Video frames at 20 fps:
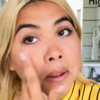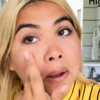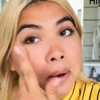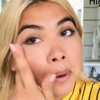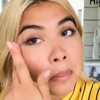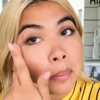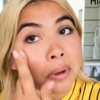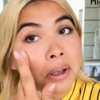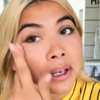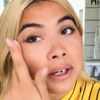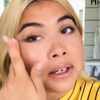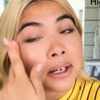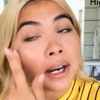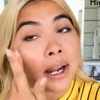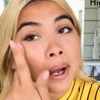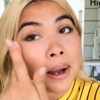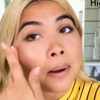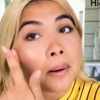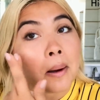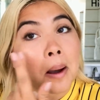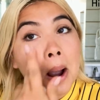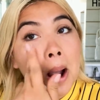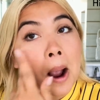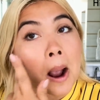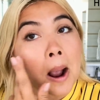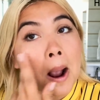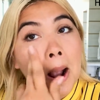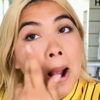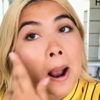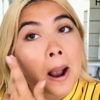And you blend it out.
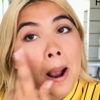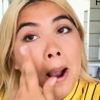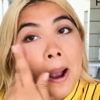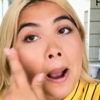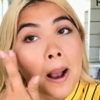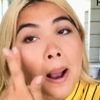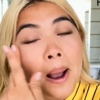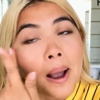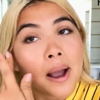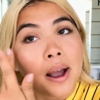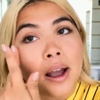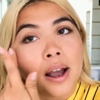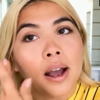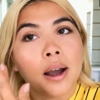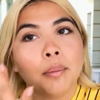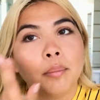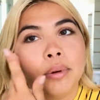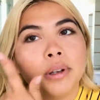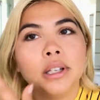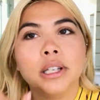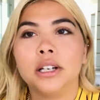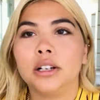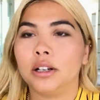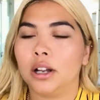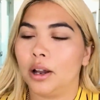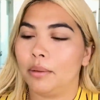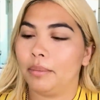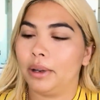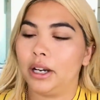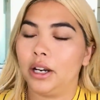Put a little
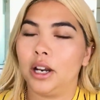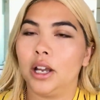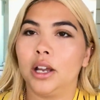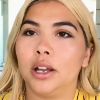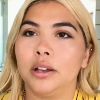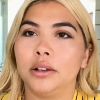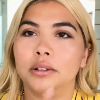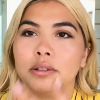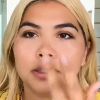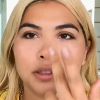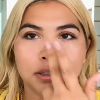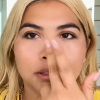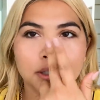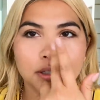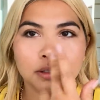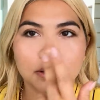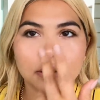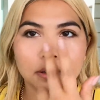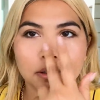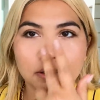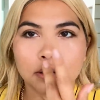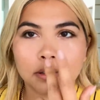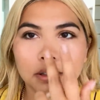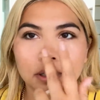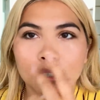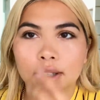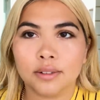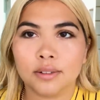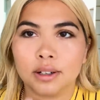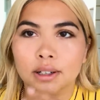on my nose,
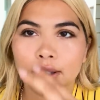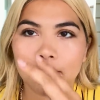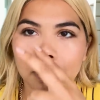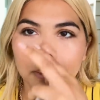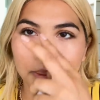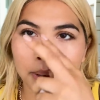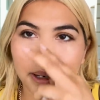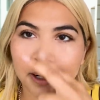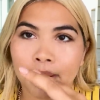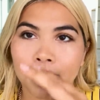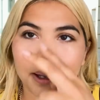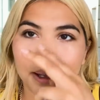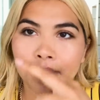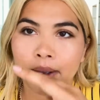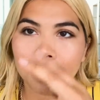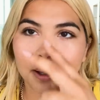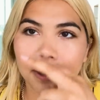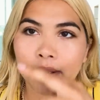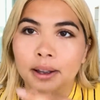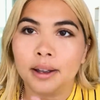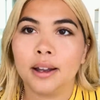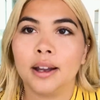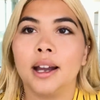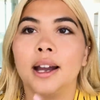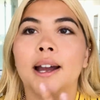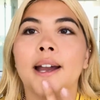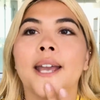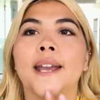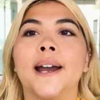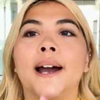give it a little bit of
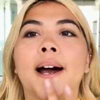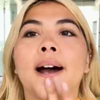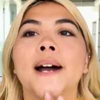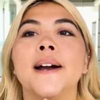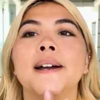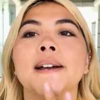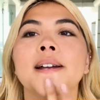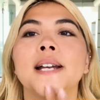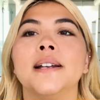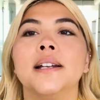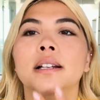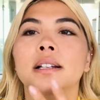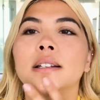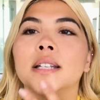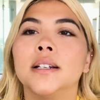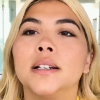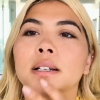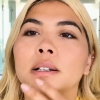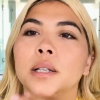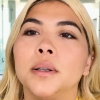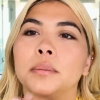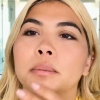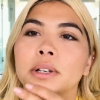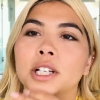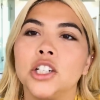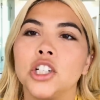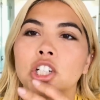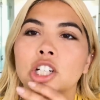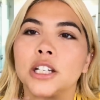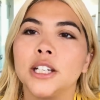hiya, on
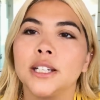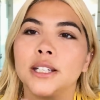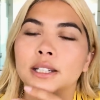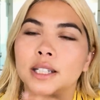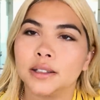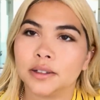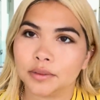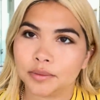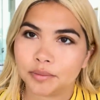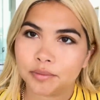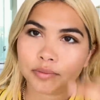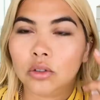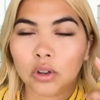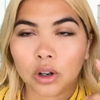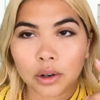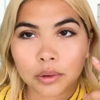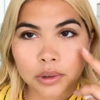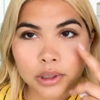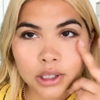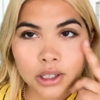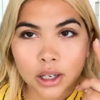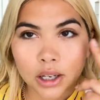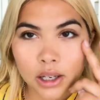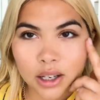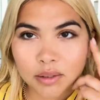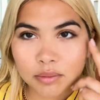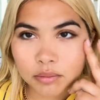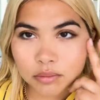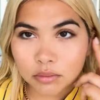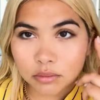my chin. Growing
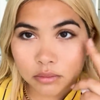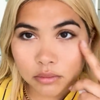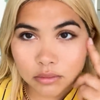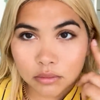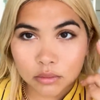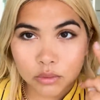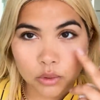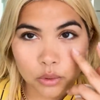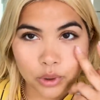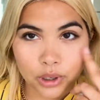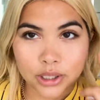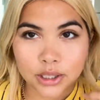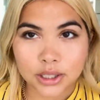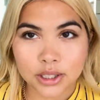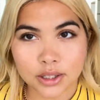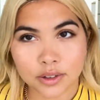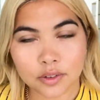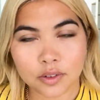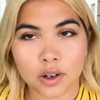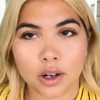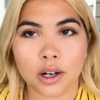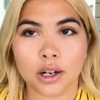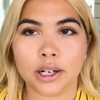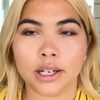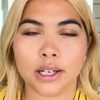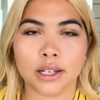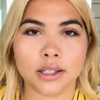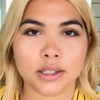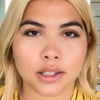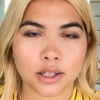up, Gwen
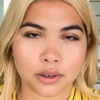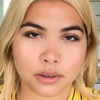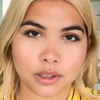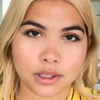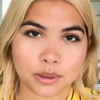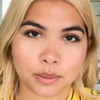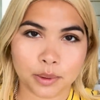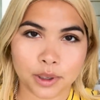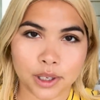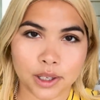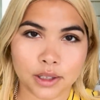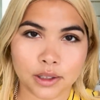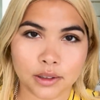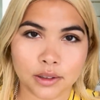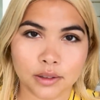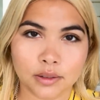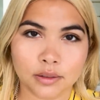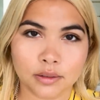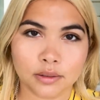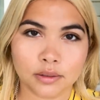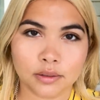Stefani has always been